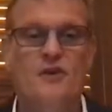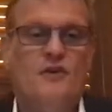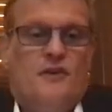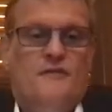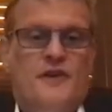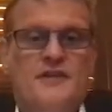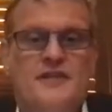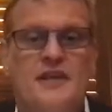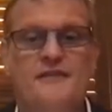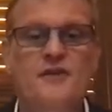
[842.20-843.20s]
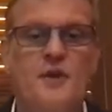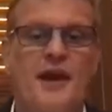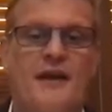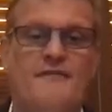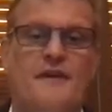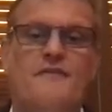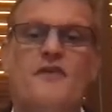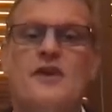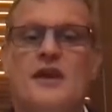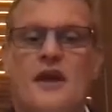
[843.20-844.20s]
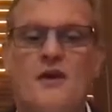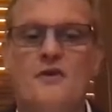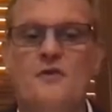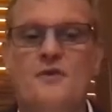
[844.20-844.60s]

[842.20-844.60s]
conversely, if you have a very low